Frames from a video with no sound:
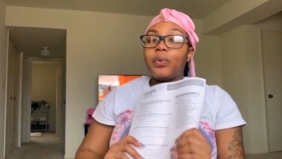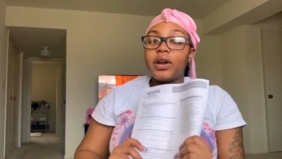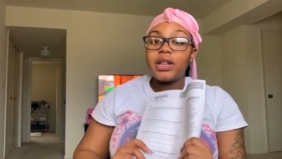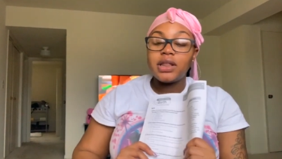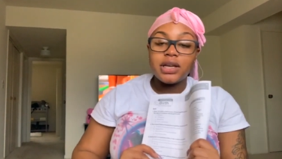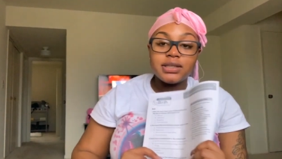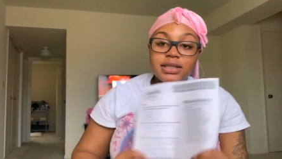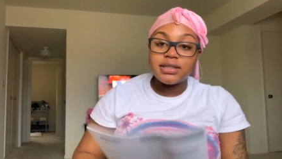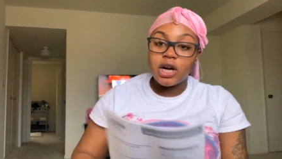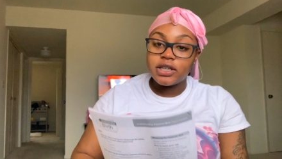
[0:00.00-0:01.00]
one of the things
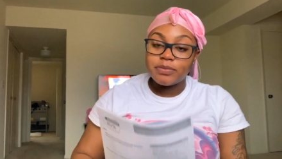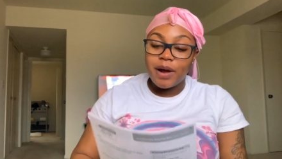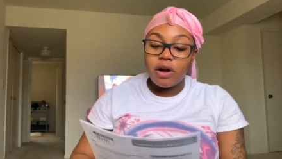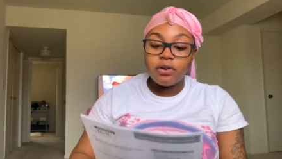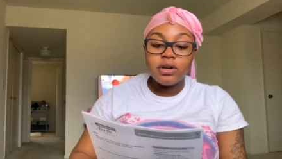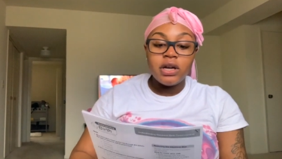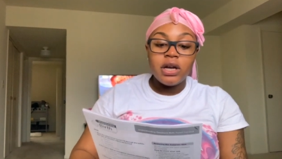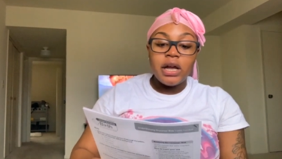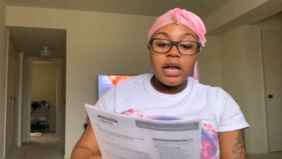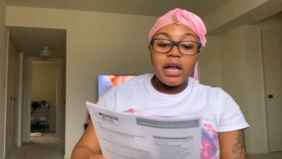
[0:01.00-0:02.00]
they talked about
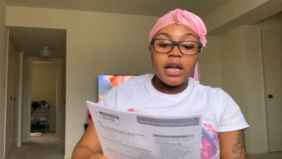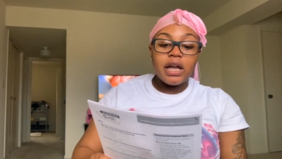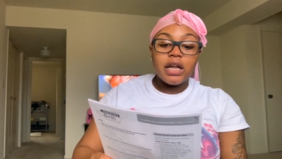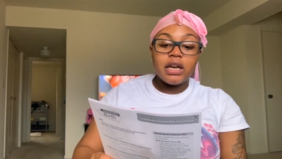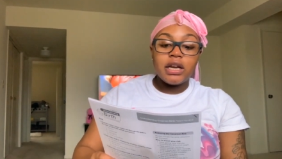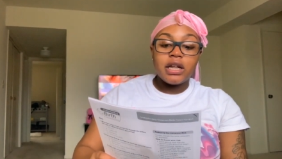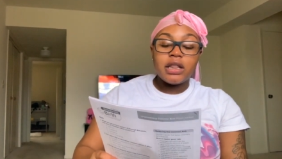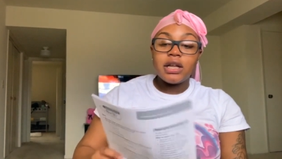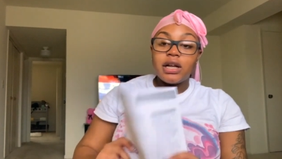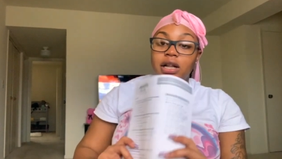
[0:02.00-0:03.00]
and
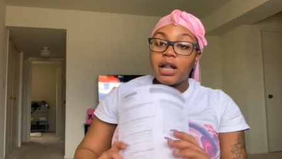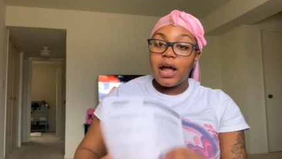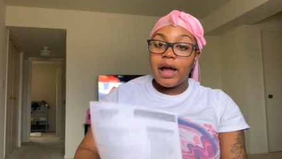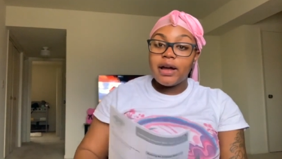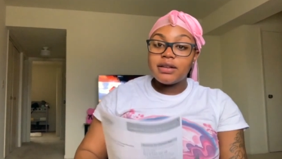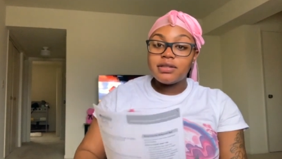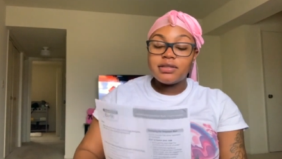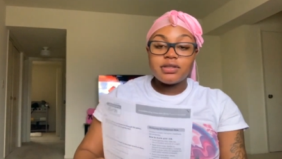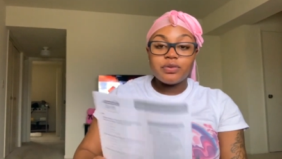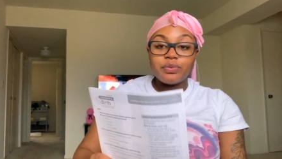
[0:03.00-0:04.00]
the
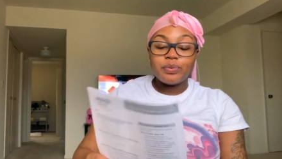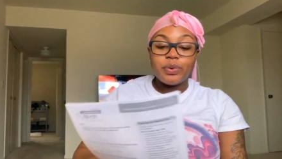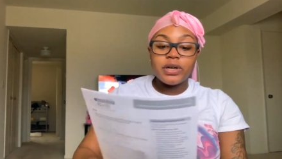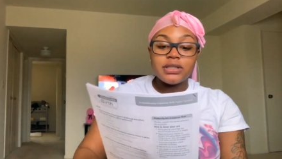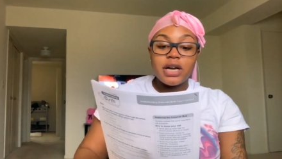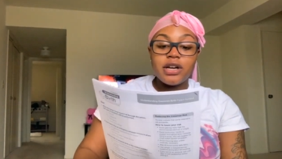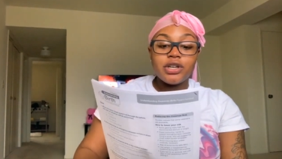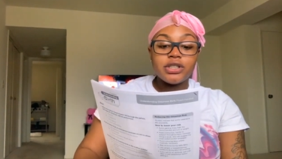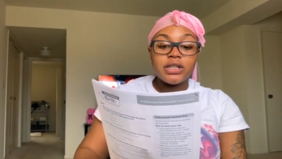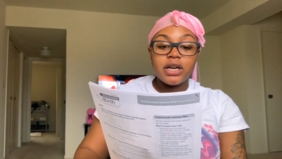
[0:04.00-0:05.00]
class was
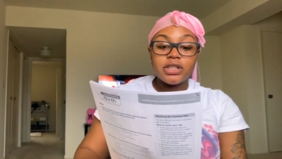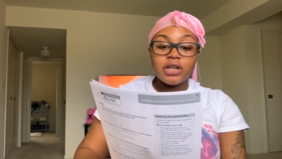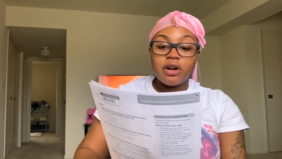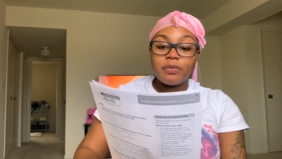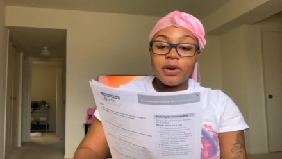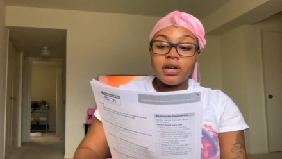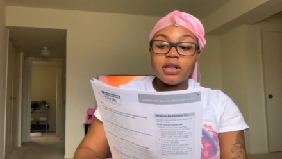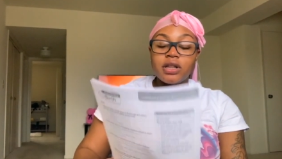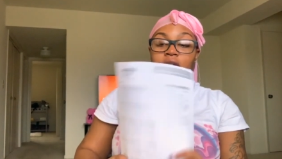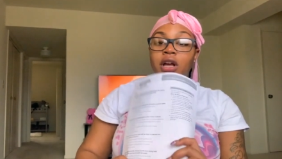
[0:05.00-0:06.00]
understanding childbirth,